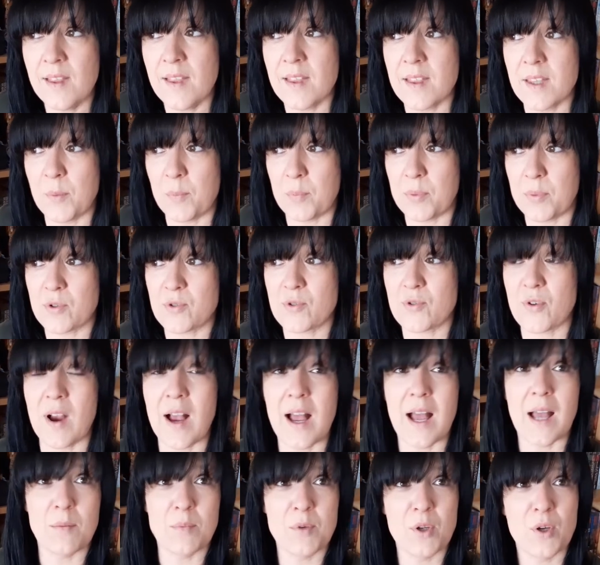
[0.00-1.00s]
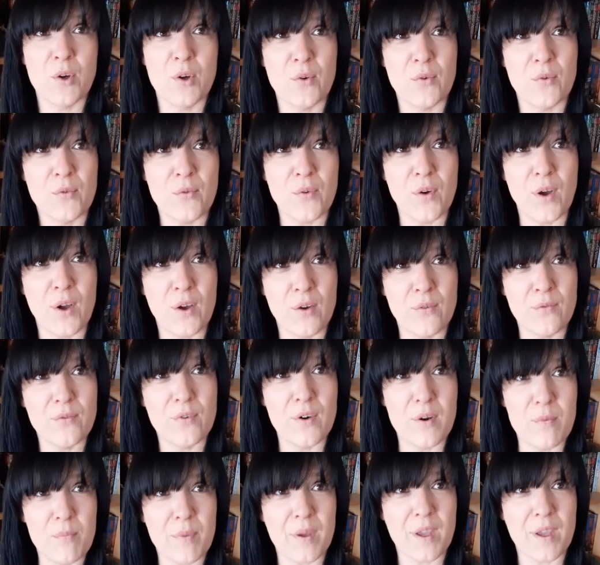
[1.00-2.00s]
they prescribed for
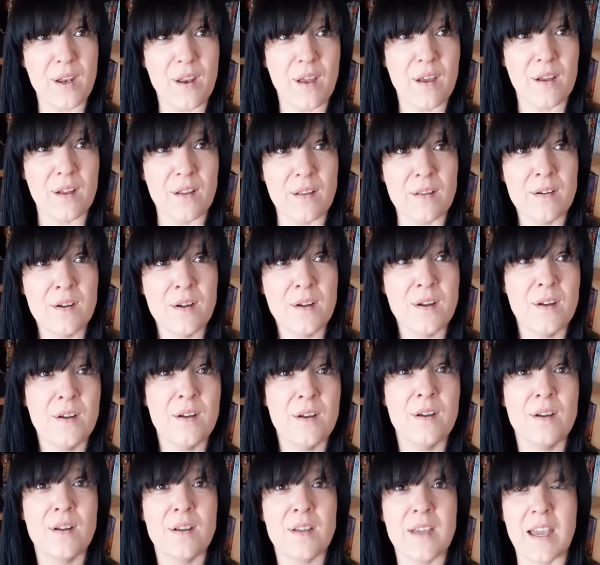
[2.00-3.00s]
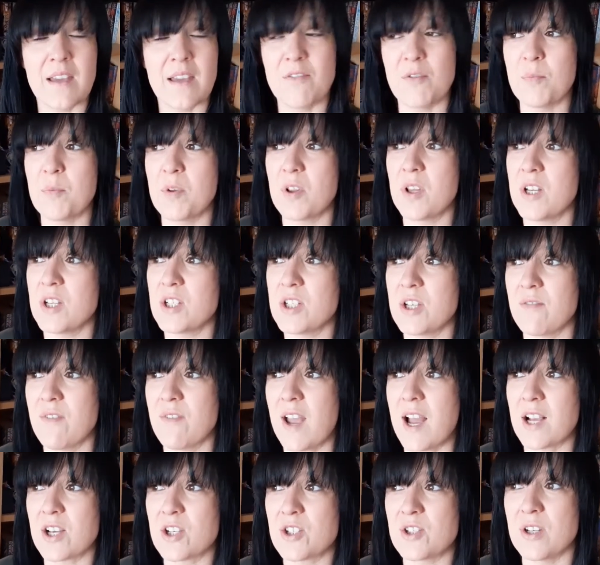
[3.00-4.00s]
him being ill gave him an allergic
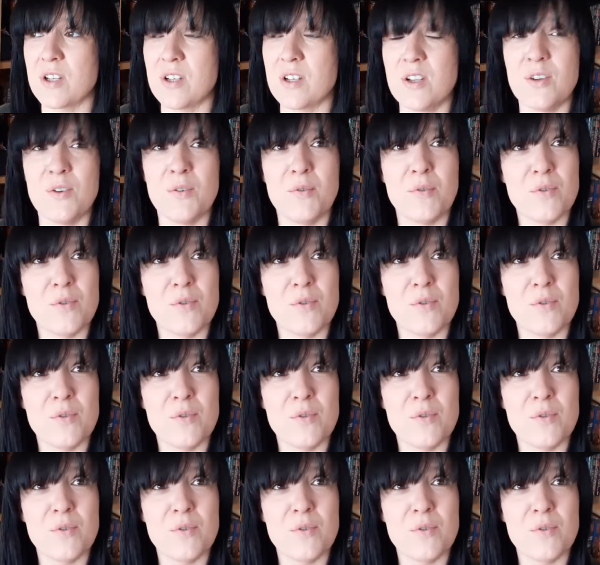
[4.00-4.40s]
reaction.